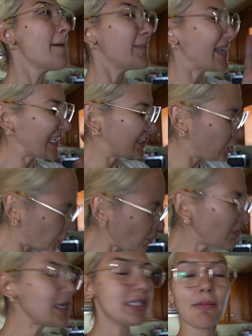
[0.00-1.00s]
but I
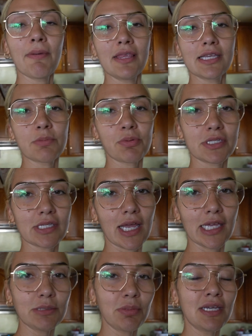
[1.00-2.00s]
do need to be this
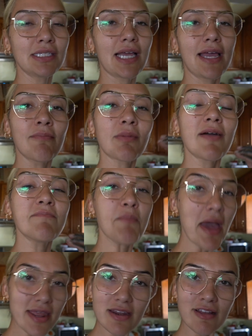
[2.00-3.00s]
precise because I am
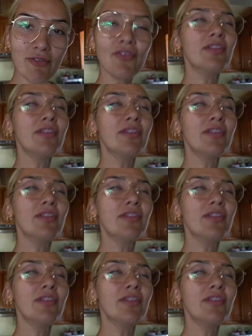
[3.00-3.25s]
competitive